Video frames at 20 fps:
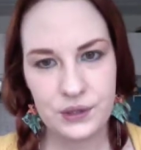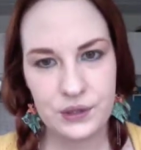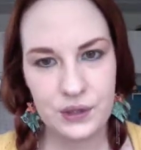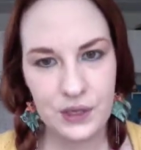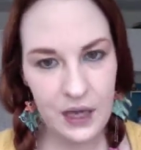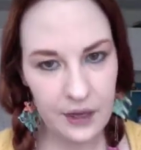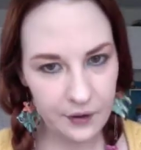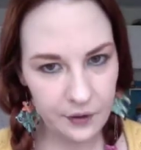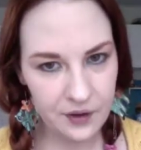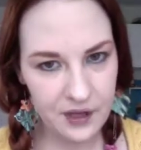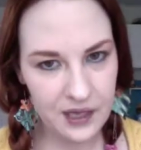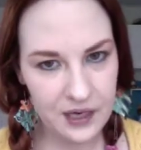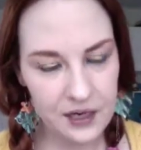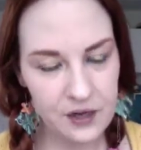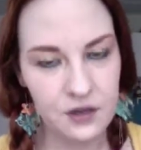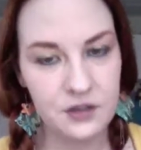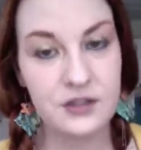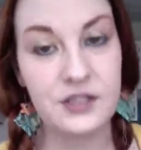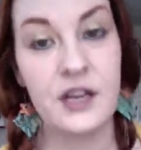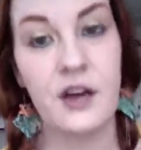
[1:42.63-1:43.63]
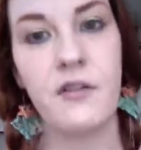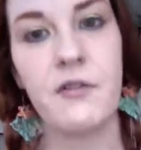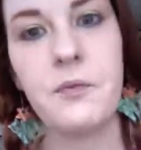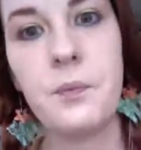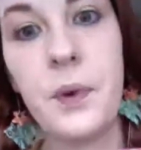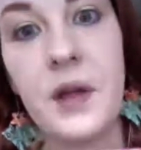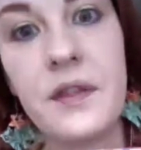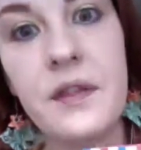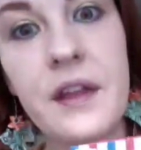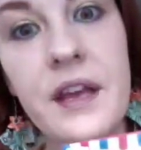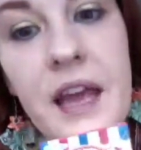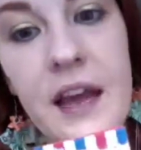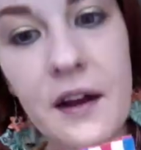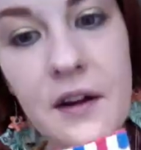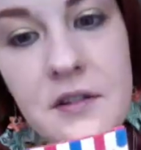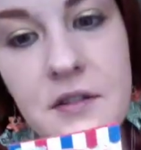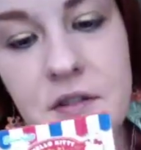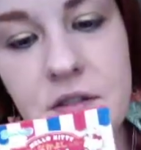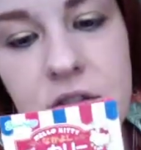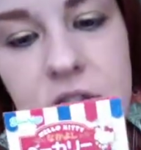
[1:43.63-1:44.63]
Hello Kitty herself. But the
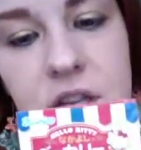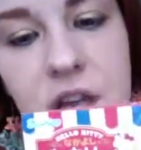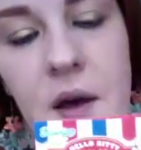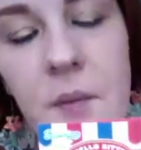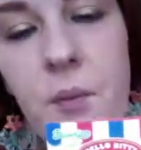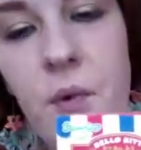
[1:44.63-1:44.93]
characters that come